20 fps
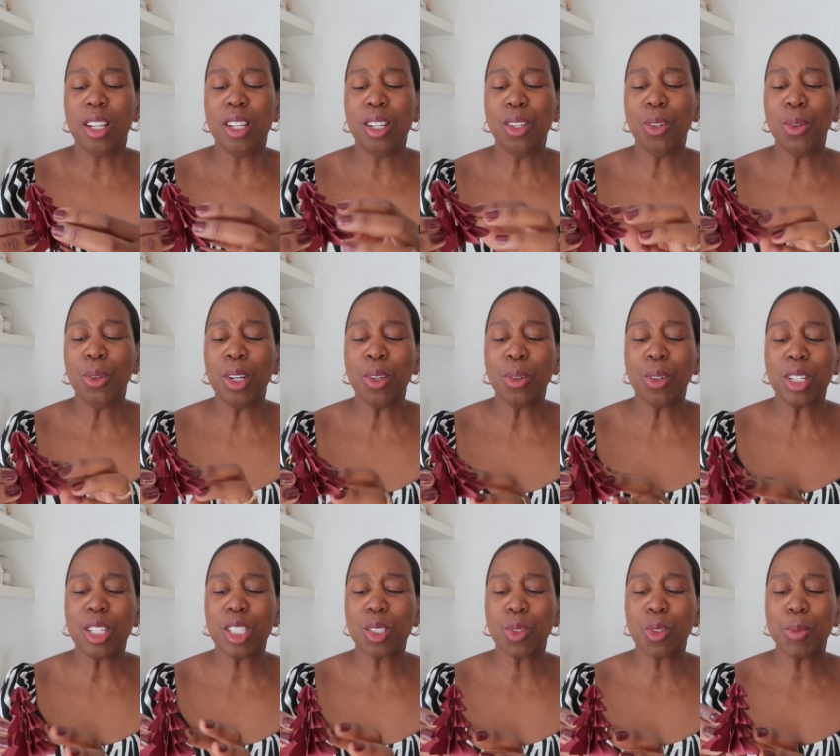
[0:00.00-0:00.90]
in little
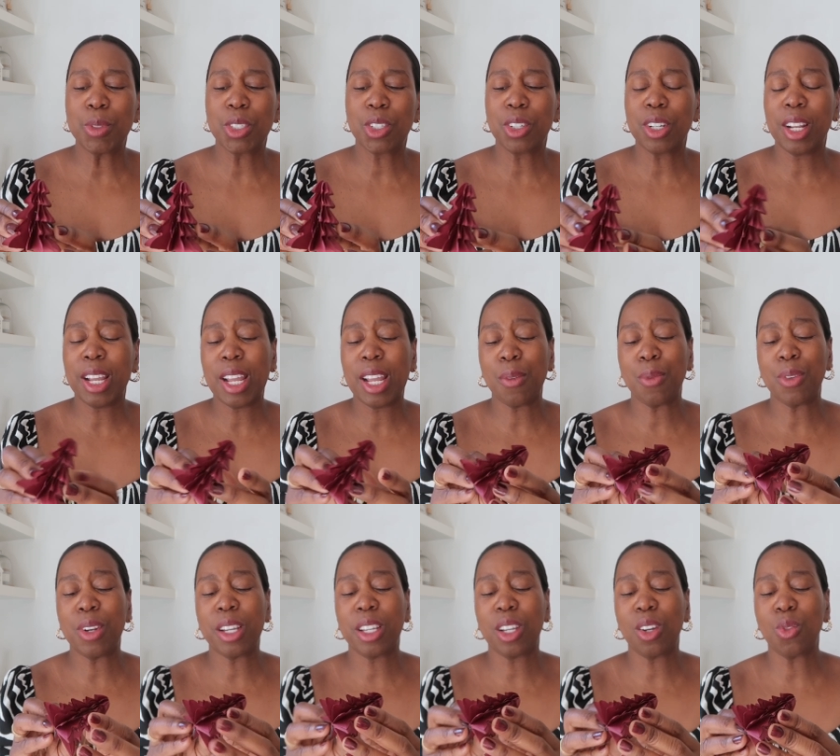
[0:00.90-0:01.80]
Oakley's room, he's going to
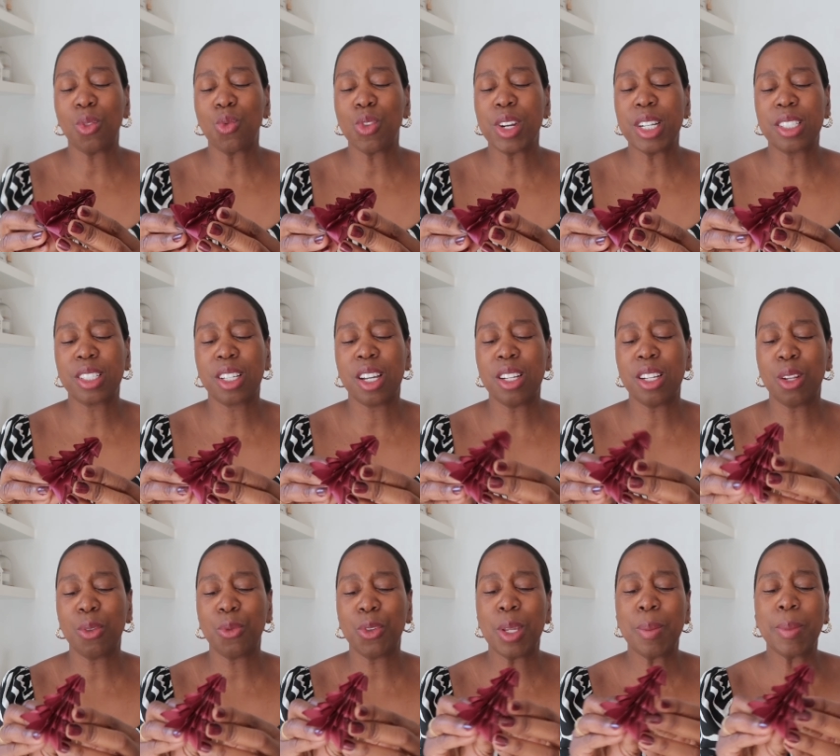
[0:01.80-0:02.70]
have like a red
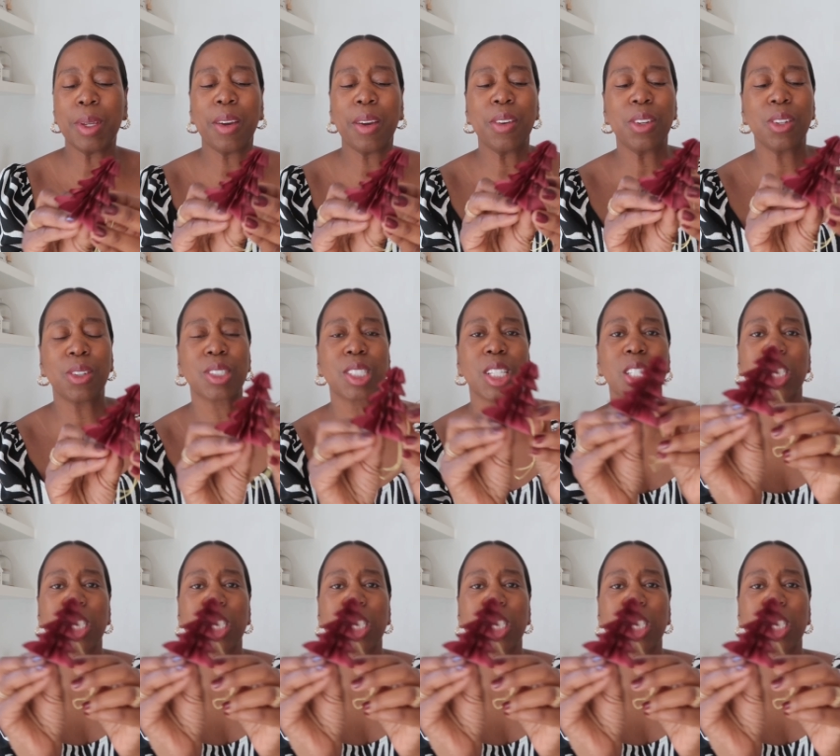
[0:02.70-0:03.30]
kind of theme going on.